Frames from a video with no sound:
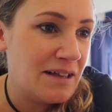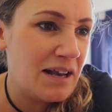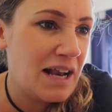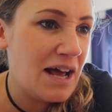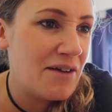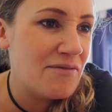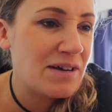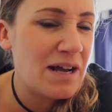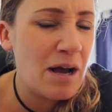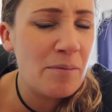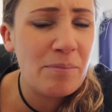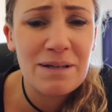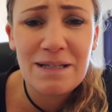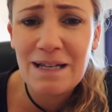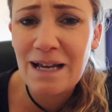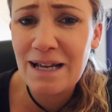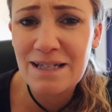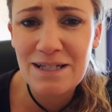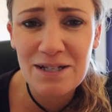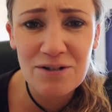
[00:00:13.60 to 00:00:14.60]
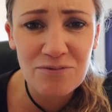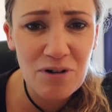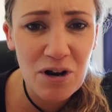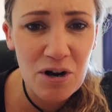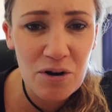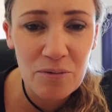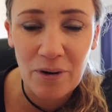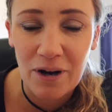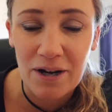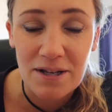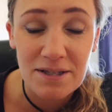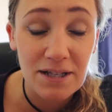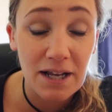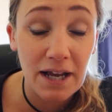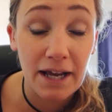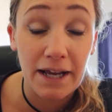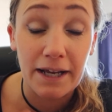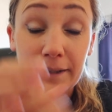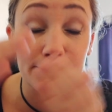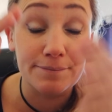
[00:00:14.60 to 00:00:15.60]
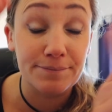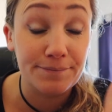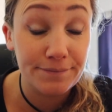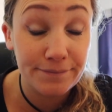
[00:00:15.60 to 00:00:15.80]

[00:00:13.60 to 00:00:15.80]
I'll have a couple of days in a row where it's like,